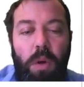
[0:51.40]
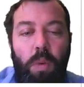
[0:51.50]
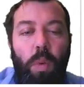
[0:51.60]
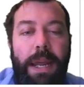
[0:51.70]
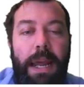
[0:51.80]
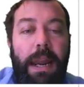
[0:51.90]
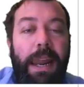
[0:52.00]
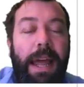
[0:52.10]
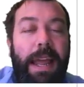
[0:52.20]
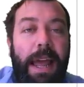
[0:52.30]
we
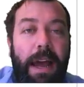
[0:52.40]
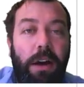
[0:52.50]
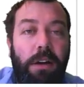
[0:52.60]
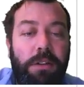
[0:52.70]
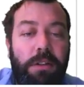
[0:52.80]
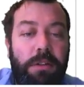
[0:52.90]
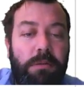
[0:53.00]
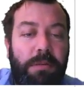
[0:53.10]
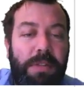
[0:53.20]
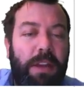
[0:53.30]
lay out,
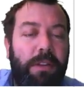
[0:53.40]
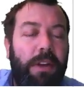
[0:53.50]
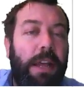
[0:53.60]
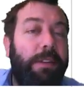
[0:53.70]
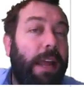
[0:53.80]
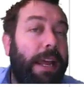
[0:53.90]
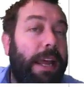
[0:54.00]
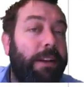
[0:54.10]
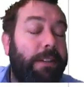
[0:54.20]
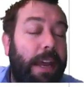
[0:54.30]
think of it as laying
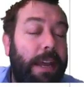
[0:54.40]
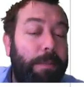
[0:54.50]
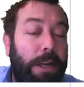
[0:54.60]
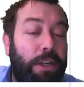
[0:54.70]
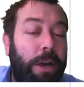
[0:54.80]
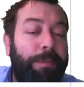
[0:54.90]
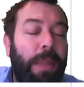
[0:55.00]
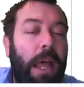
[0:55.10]
out a tape measure